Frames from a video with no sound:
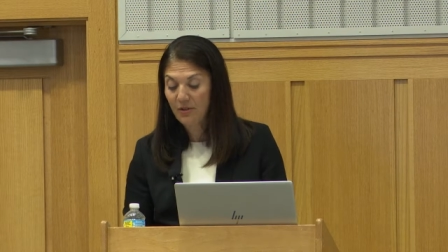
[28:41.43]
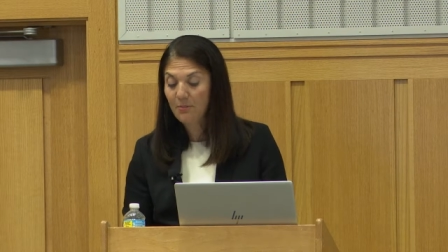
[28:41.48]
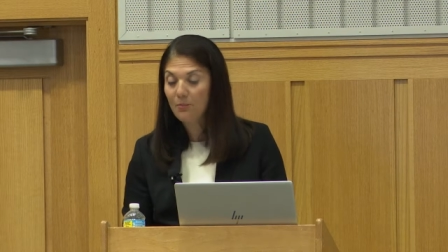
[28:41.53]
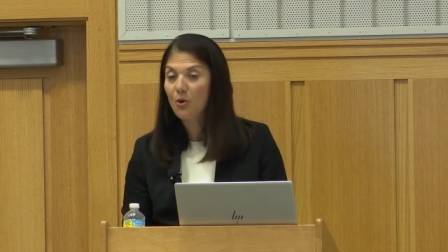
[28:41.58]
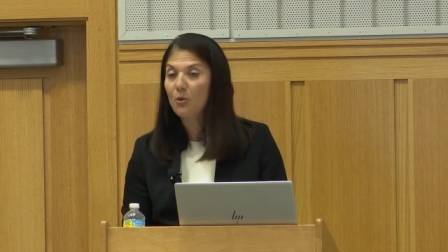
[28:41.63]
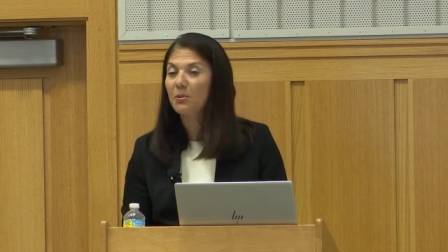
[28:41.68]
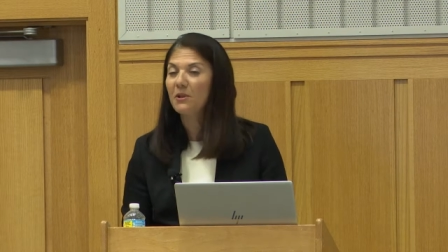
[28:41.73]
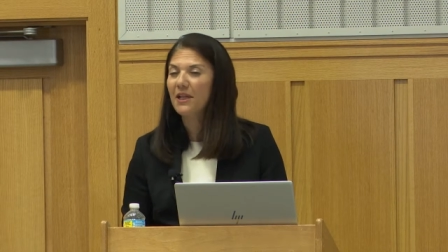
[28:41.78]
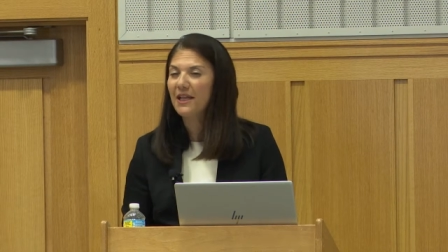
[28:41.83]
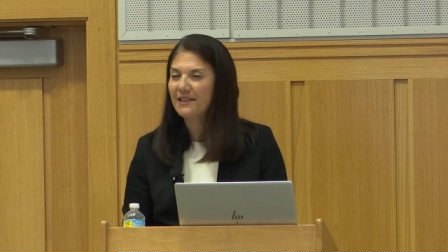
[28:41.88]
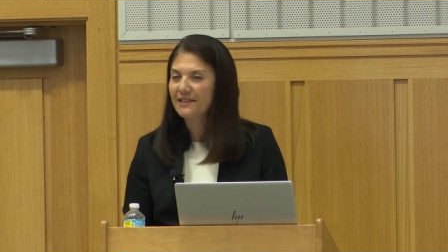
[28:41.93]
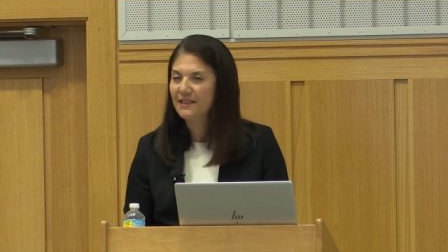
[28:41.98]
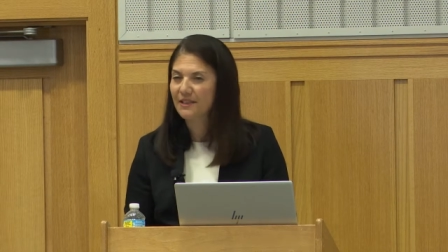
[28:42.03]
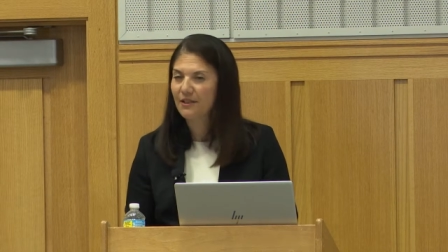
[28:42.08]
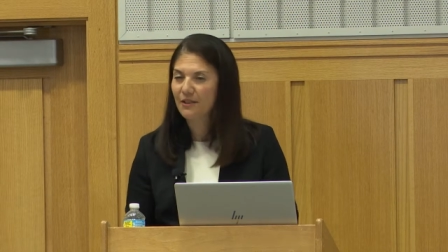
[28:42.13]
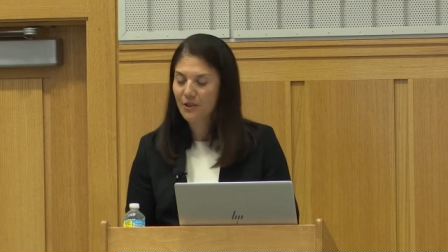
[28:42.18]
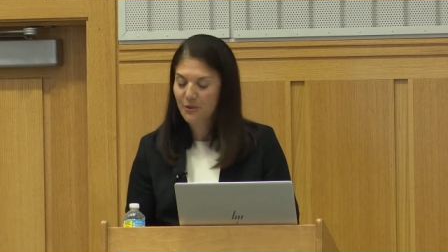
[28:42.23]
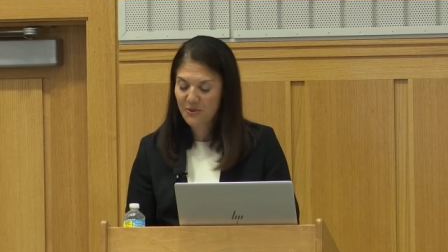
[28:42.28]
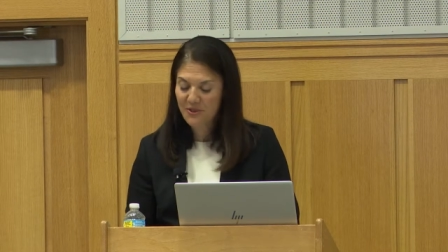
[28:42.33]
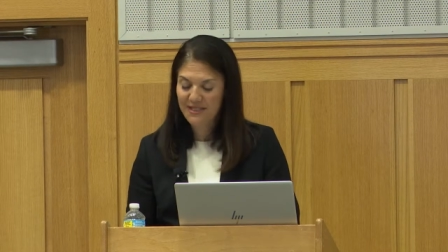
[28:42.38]
mobilizing
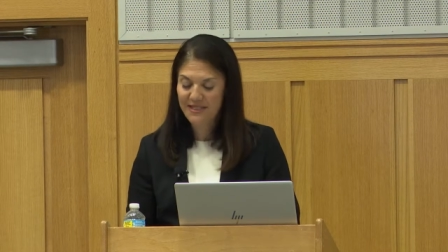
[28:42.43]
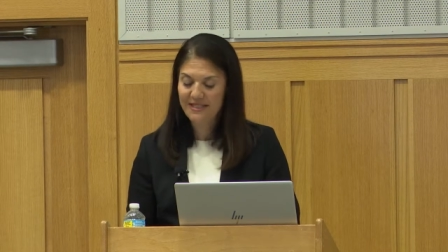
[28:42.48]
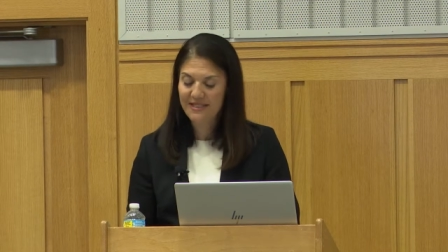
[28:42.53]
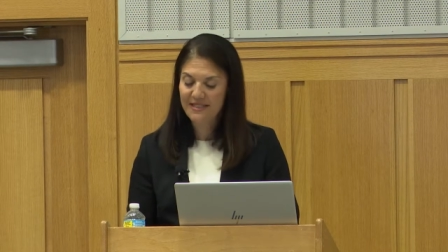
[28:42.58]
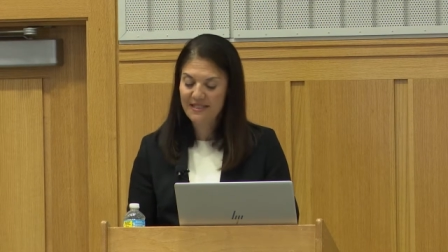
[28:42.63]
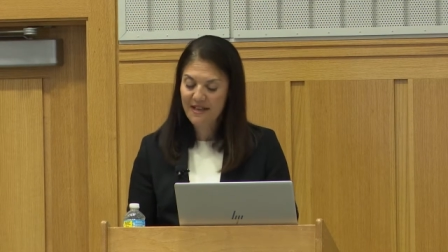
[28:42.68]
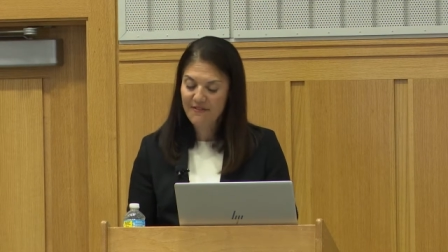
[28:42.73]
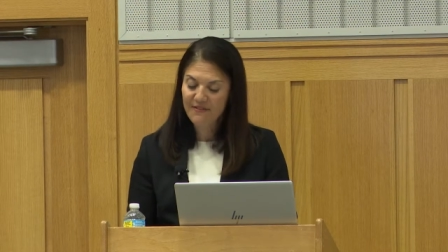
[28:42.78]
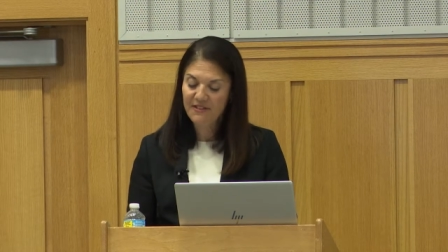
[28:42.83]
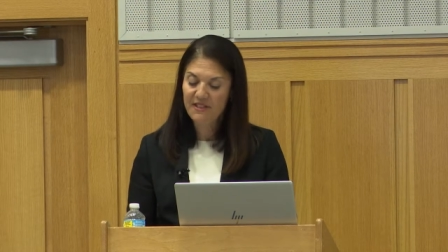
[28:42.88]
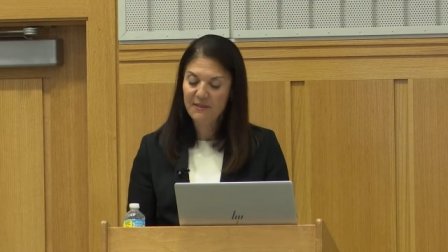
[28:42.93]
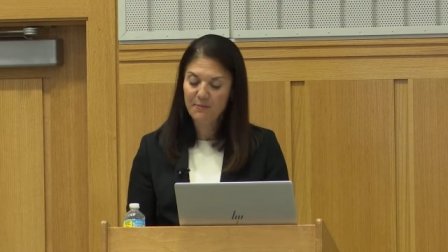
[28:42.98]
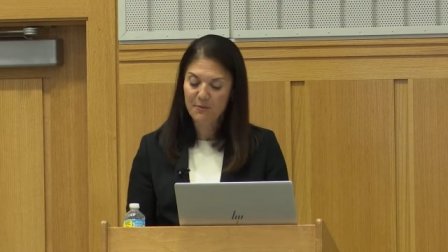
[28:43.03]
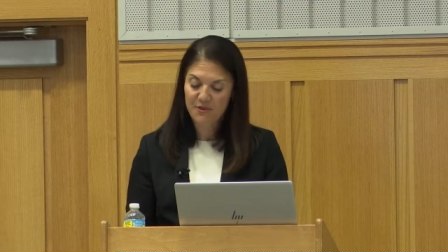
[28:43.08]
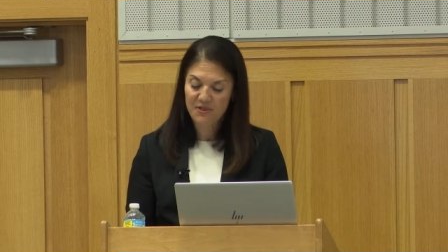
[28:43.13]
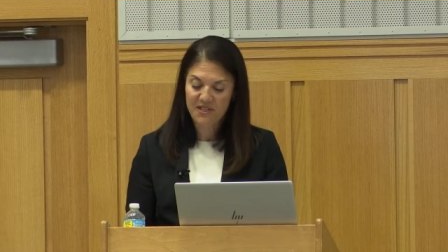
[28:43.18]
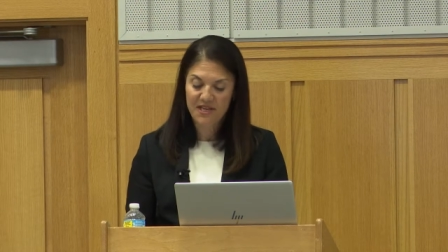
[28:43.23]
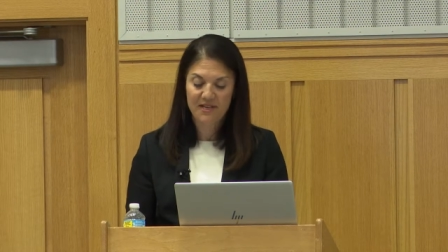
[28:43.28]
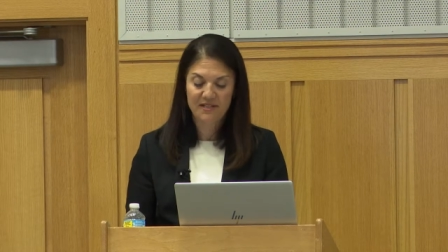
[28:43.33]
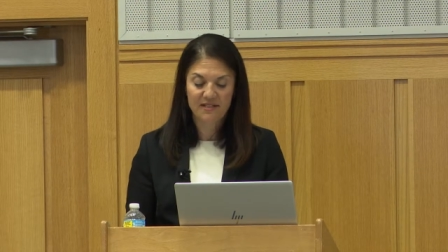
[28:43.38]
close to
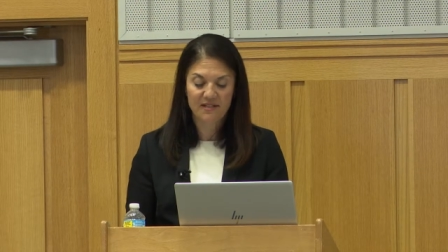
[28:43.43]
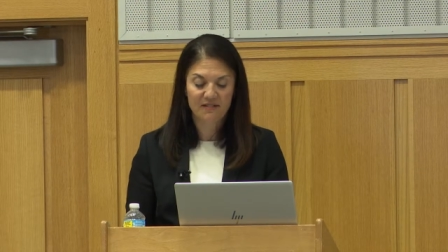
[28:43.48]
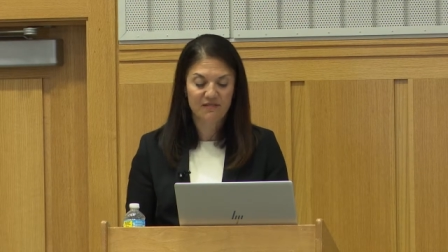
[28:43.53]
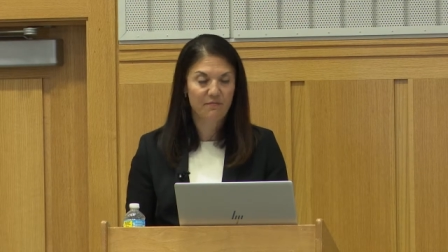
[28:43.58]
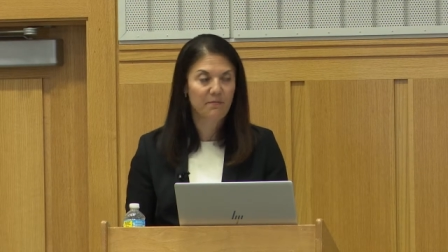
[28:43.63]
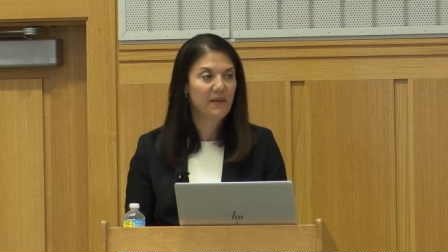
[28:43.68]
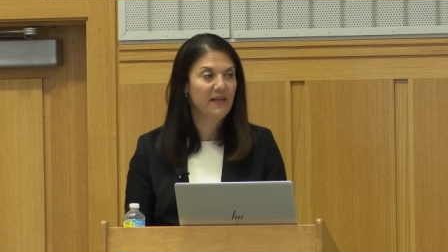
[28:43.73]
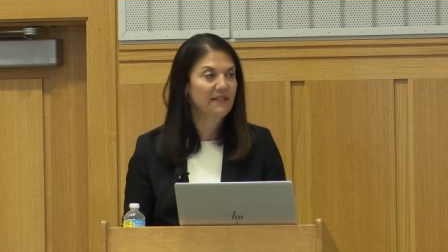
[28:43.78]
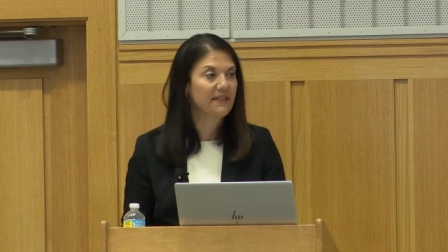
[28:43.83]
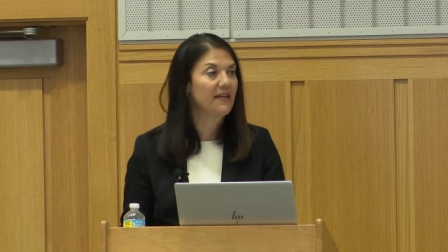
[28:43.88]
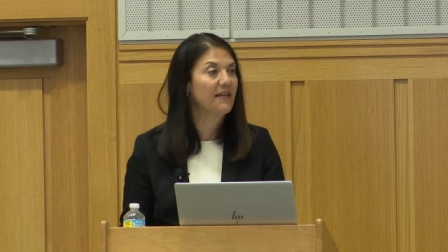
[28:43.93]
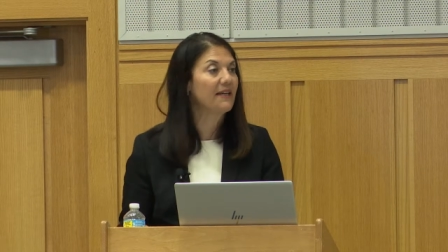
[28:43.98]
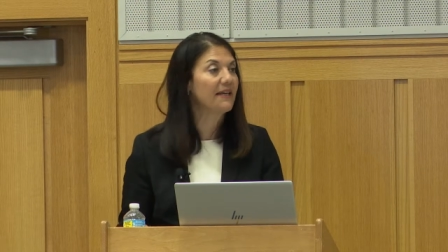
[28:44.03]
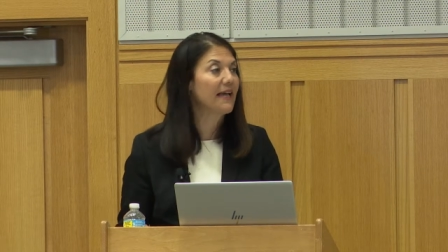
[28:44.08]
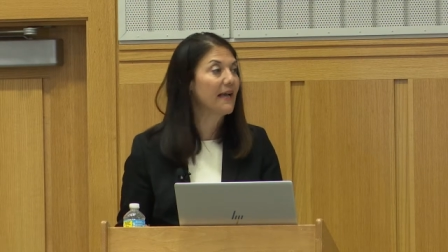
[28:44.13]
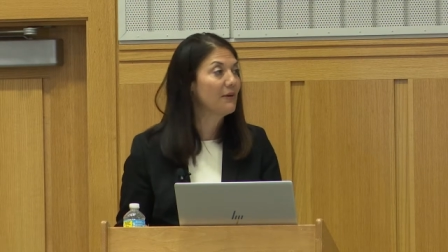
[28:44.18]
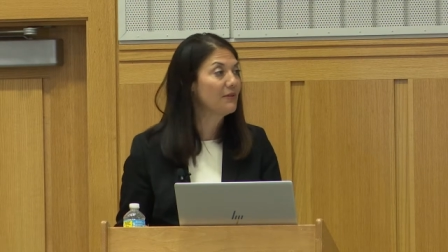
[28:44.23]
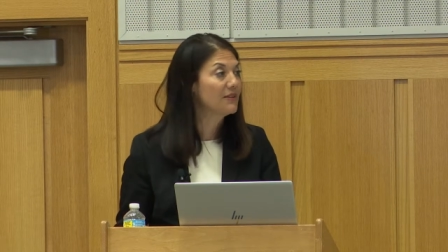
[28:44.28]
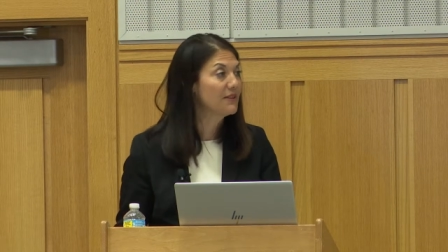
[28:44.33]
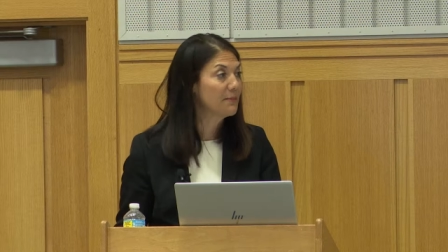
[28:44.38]
70% of Beta
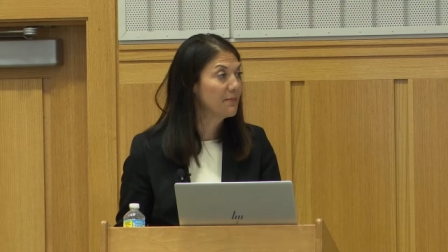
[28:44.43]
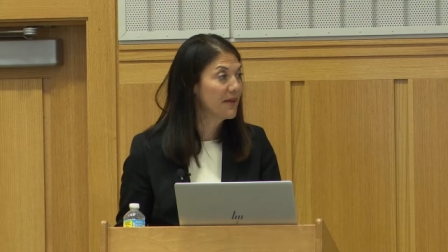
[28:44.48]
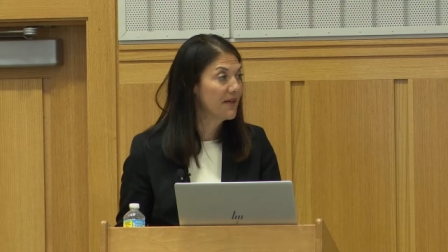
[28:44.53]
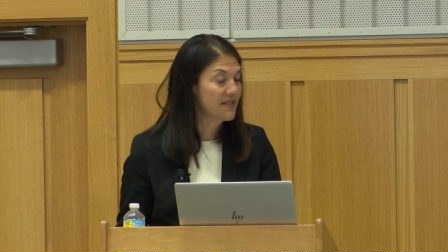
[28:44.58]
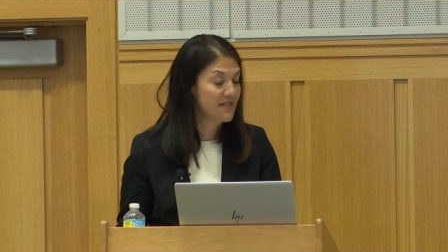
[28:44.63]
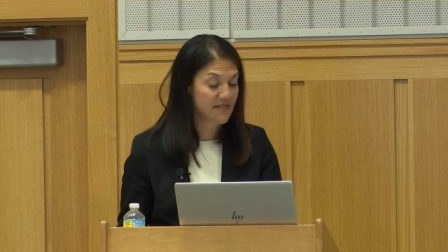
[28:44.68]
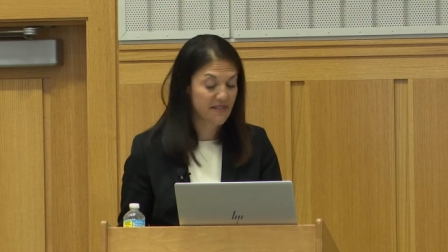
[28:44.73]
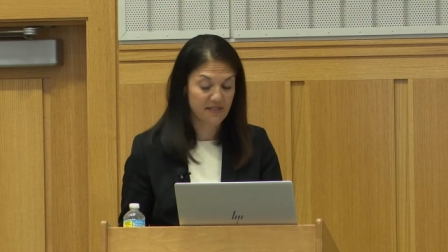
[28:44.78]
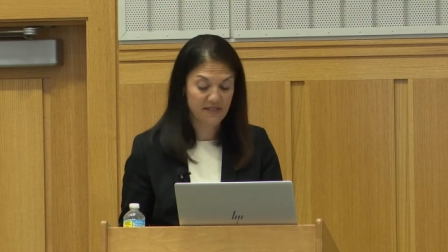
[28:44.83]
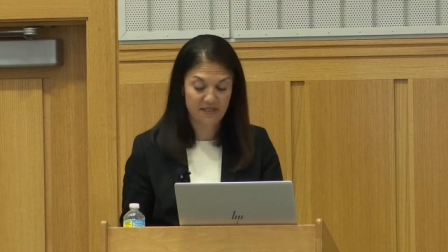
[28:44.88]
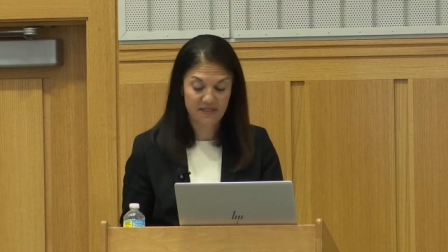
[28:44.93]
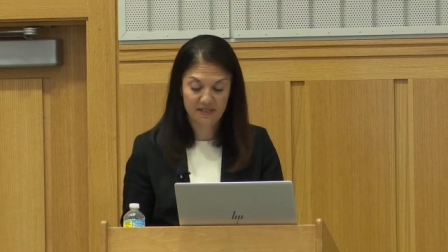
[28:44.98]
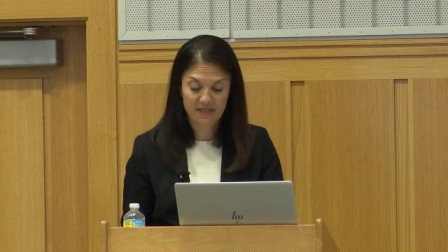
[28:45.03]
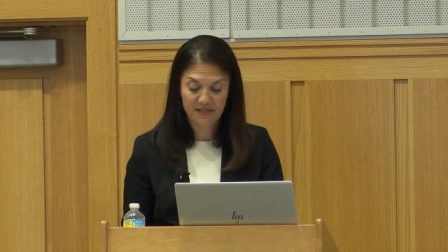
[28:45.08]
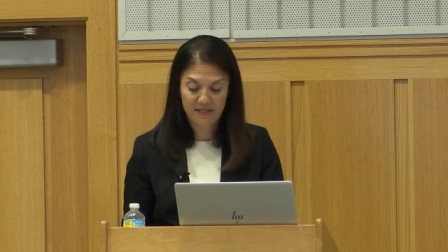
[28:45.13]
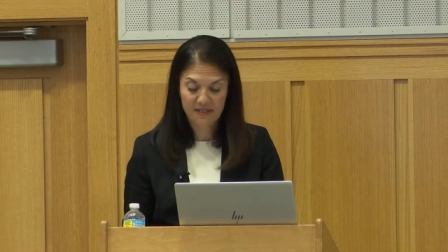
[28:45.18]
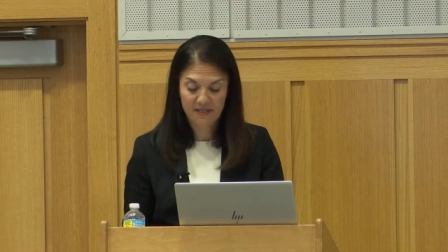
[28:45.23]
account deposits.